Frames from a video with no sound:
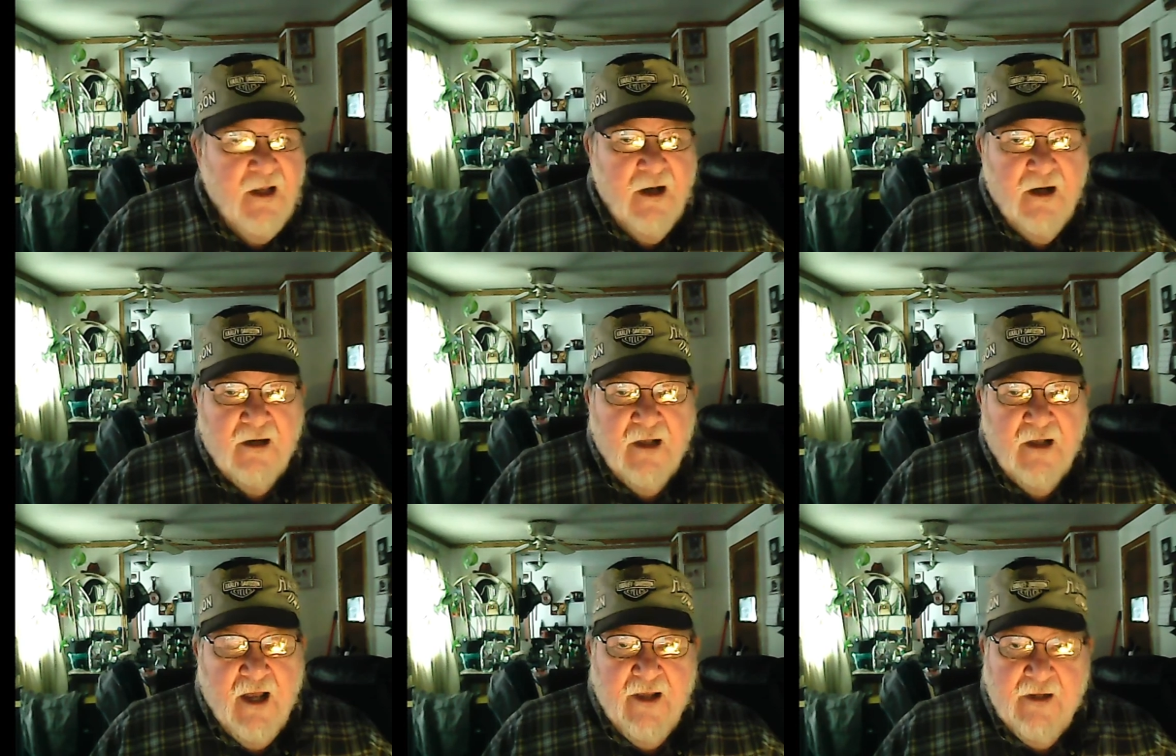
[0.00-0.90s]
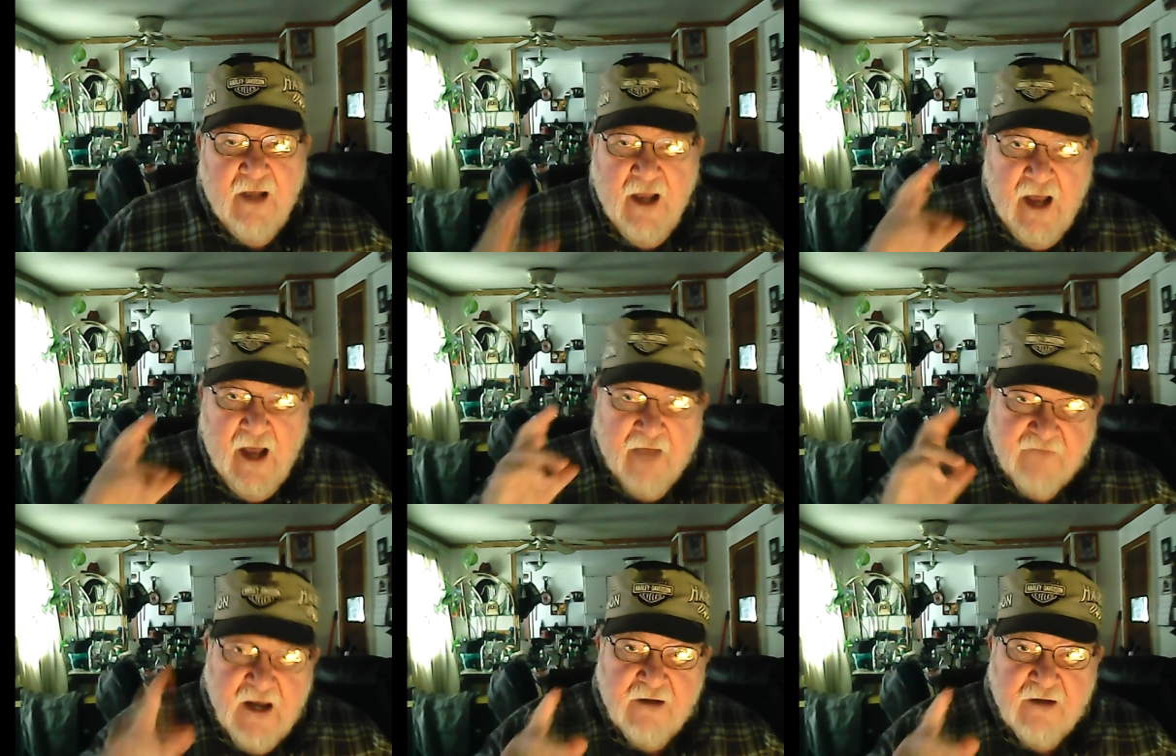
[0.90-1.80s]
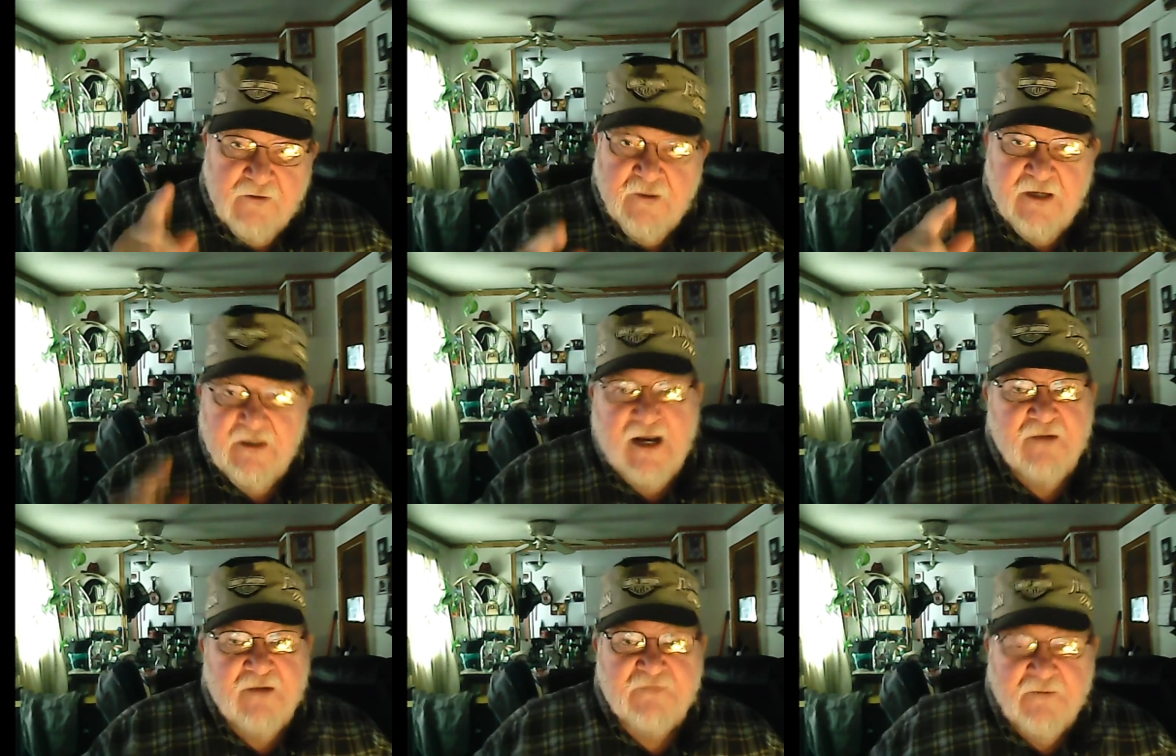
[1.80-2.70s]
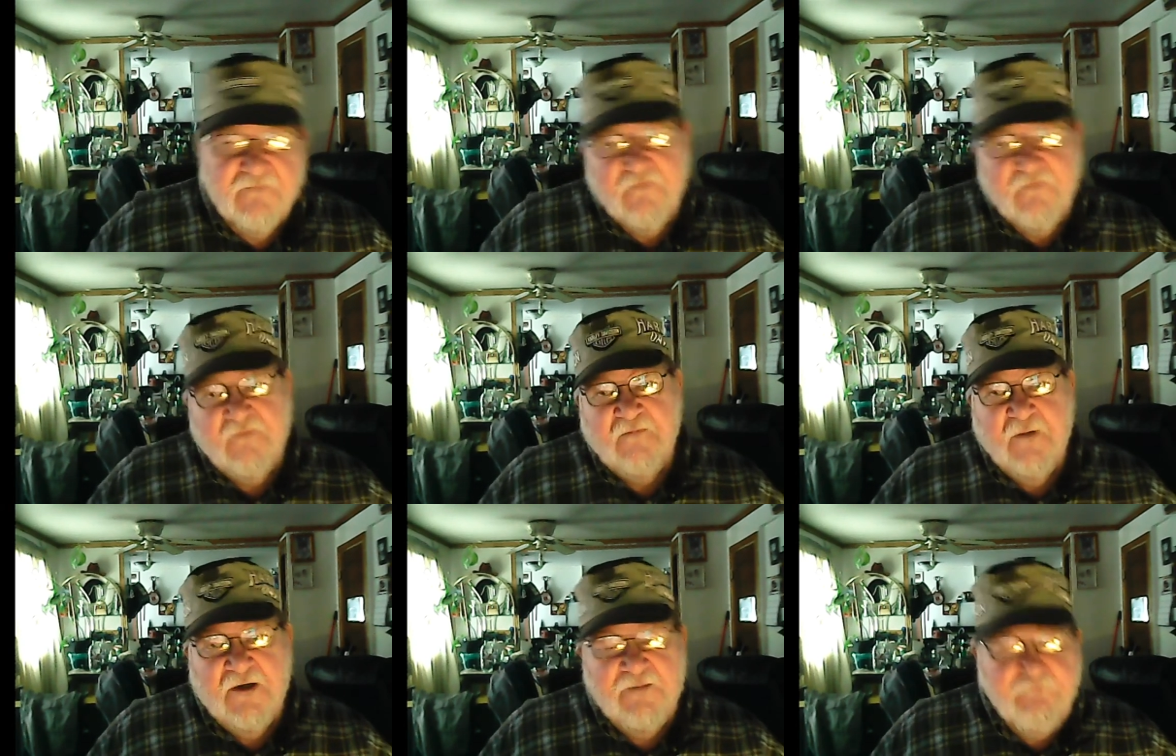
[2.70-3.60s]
Uh, I've got a great announcement for everybody.